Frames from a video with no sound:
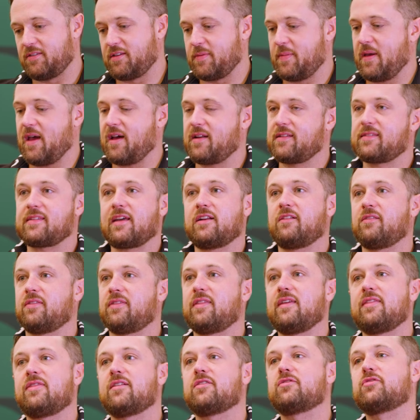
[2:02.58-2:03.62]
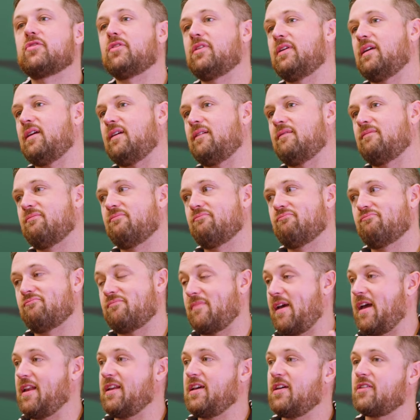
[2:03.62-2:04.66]
To be honest, I don't think there's really
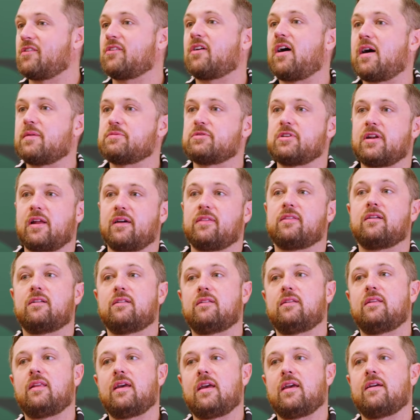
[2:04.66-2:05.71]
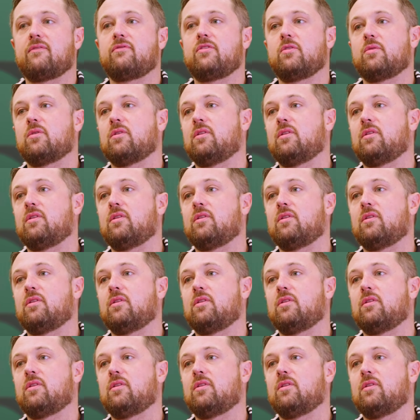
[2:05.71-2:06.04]
any other option out there today if you